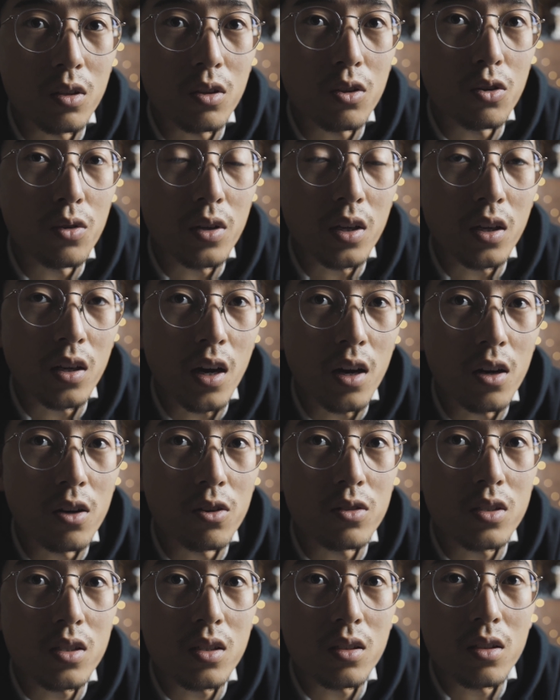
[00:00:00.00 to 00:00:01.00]
going
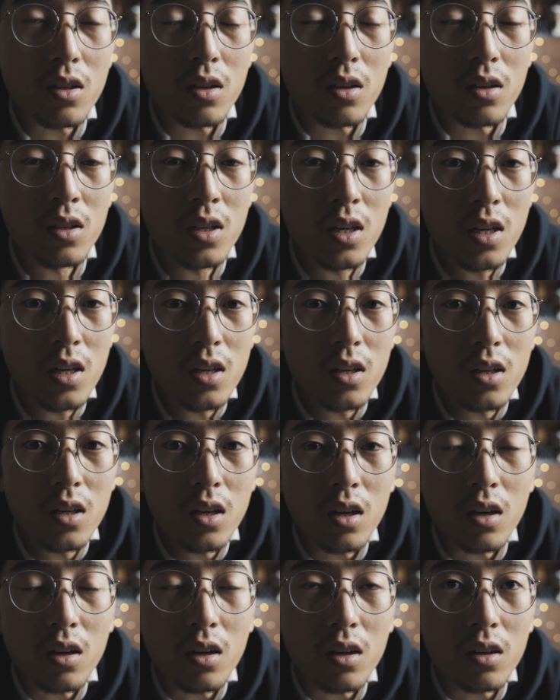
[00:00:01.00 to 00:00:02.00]
out, and
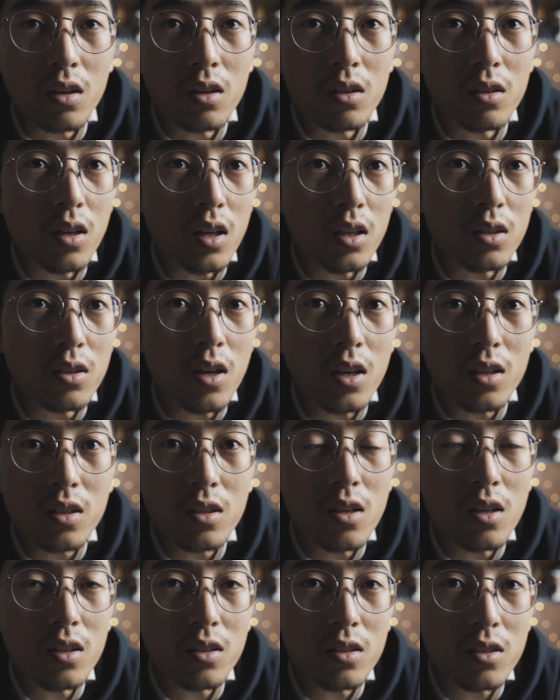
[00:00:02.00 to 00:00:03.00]

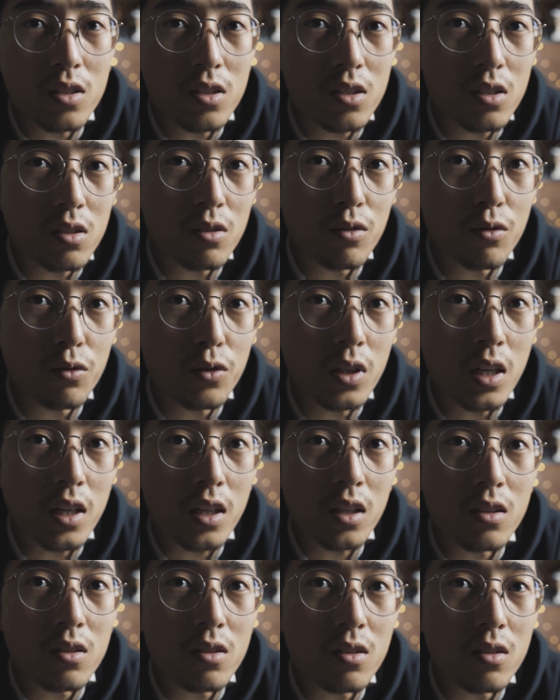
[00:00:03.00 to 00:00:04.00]
I just feel
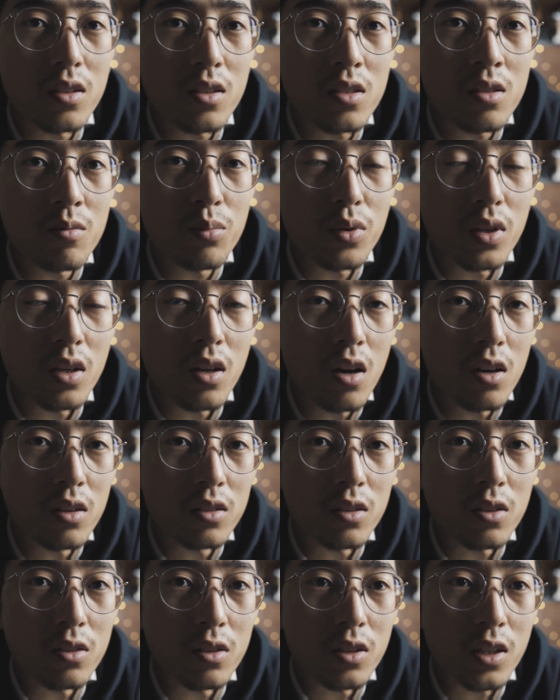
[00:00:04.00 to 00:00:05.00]
like it doesn't
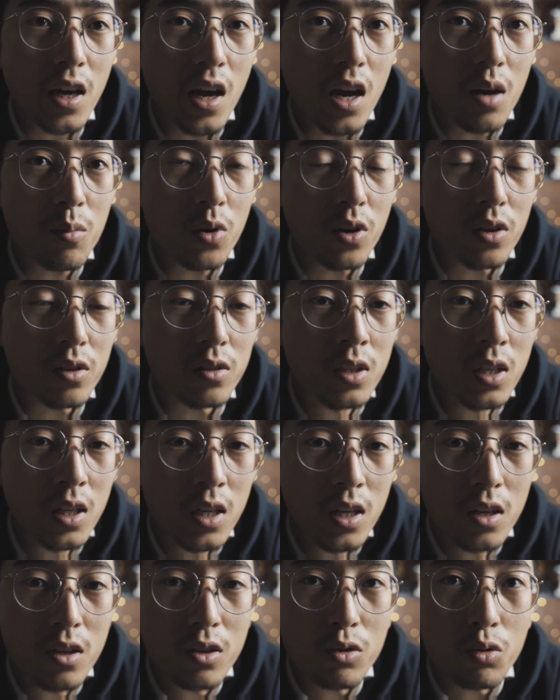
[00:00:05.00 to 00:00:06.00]
belong on the camera
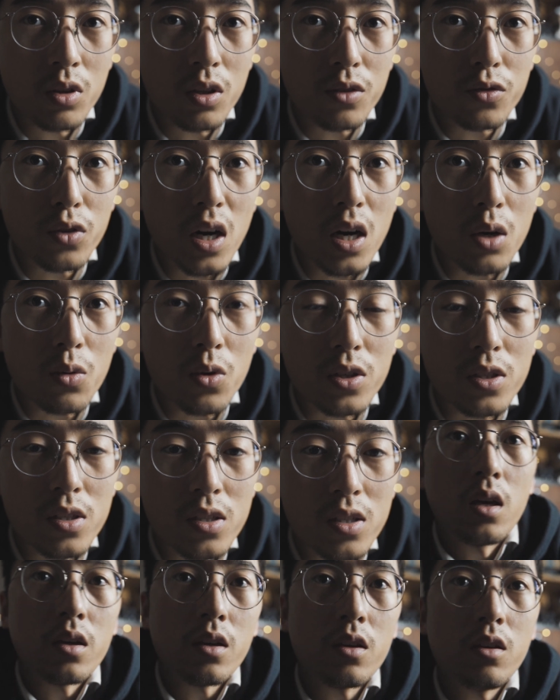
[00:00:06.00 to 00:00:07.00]
24
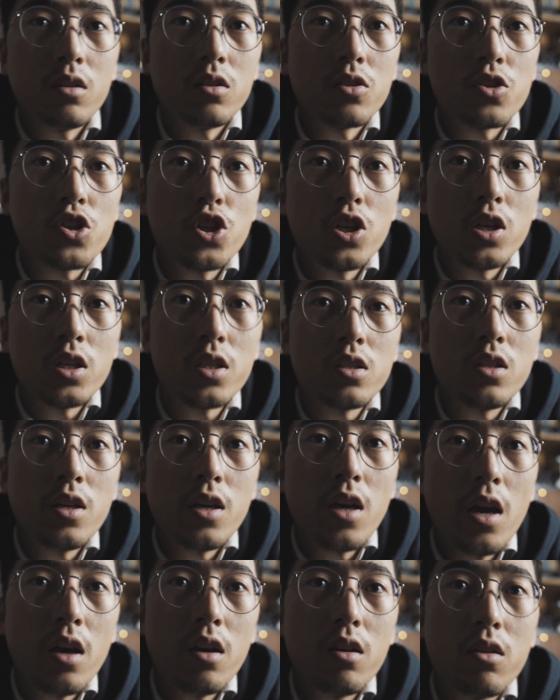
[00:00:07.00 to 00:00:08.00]
hours. I can adjust
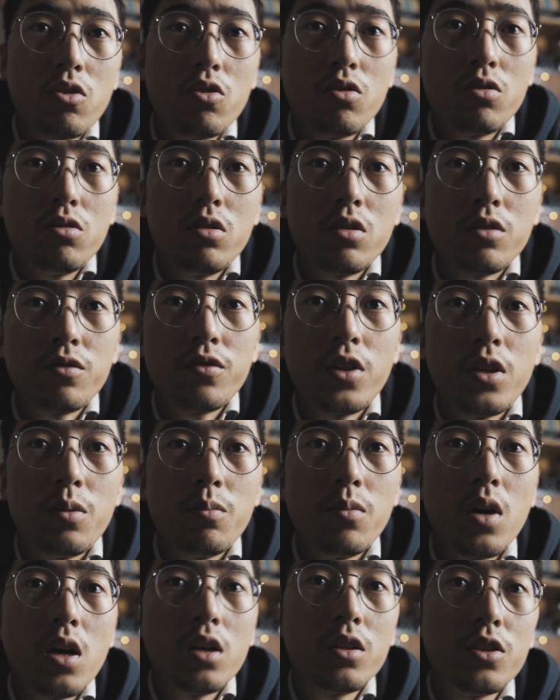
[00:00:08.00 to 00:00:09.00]
the angle of the
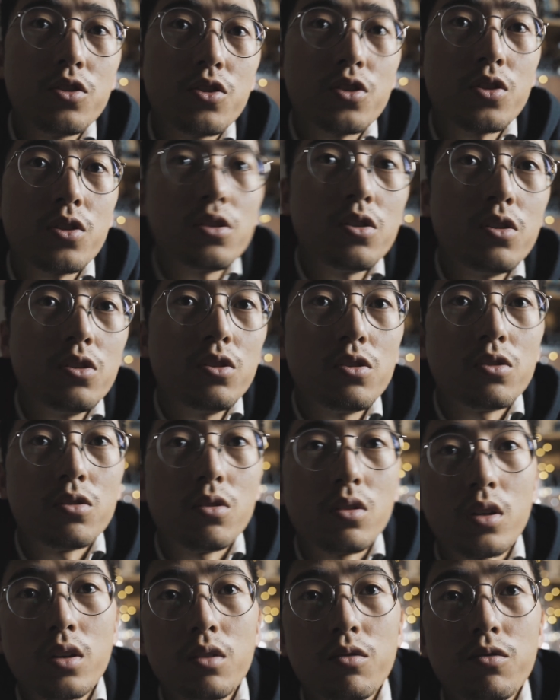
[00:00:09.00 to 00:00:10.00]
monitors.
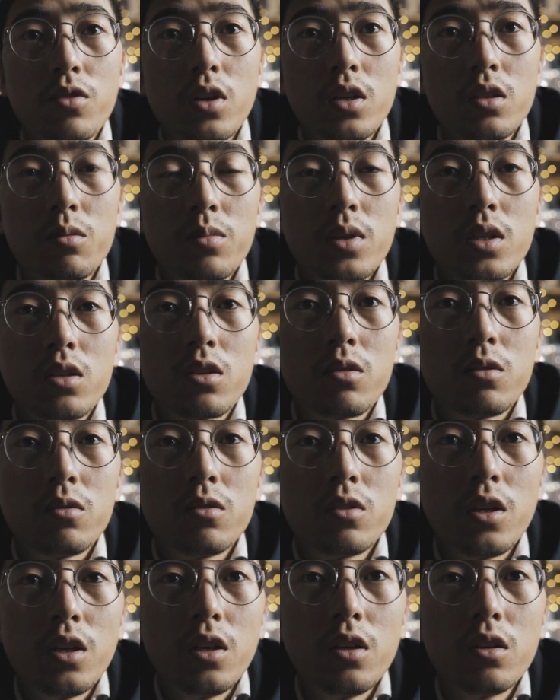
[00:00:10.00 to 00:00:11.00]
I can find a better
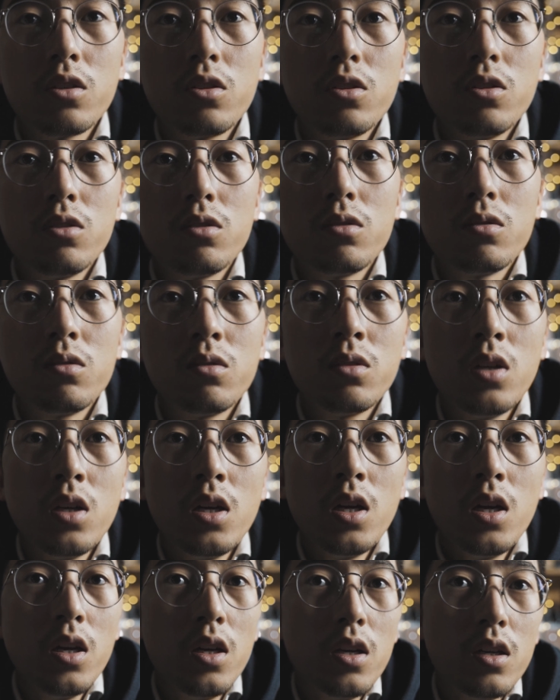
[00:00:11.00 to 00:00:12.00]
angle.
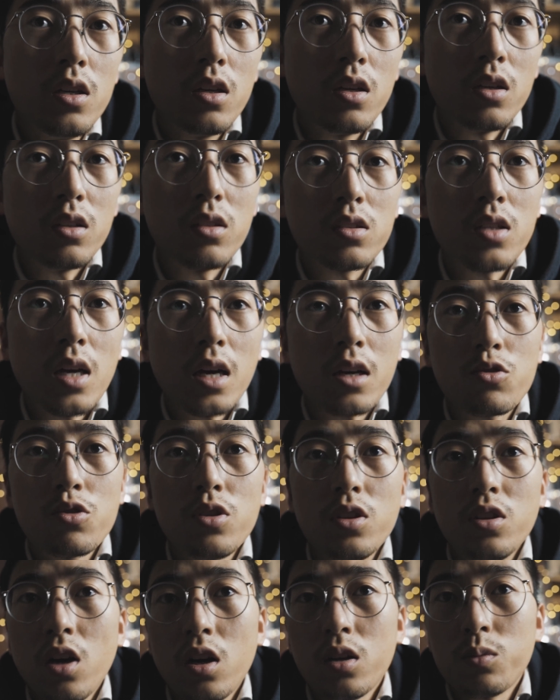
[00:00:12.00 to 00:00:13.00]
It's
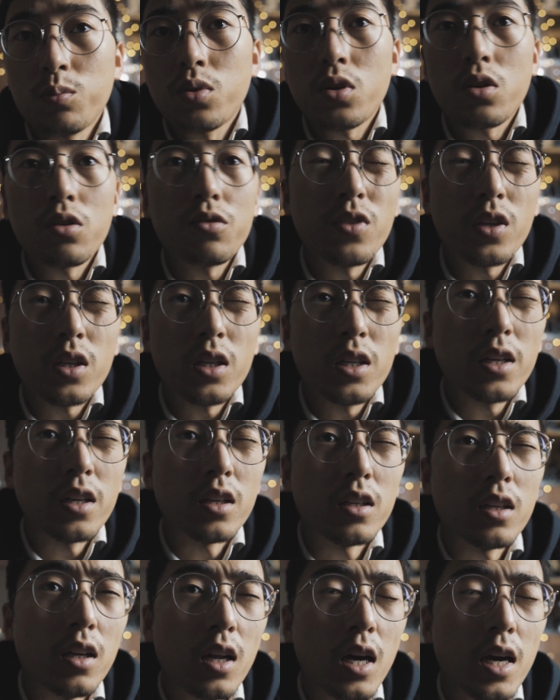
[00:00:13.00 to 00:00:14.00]
actually not perfectly
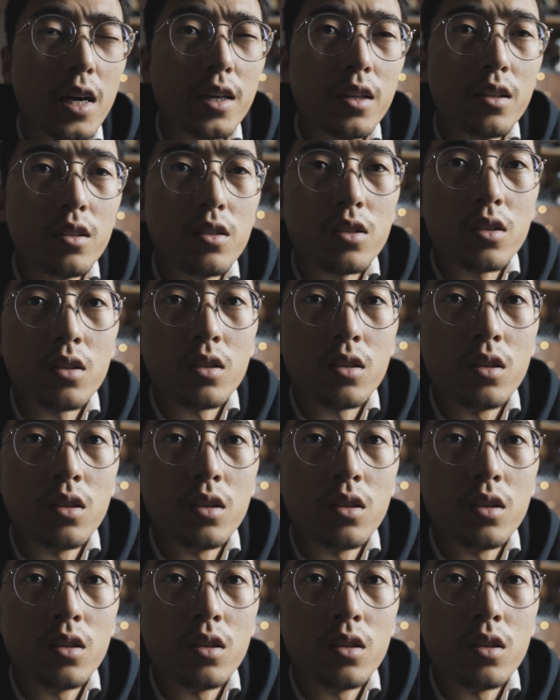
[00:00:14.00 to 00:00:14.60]
aligned.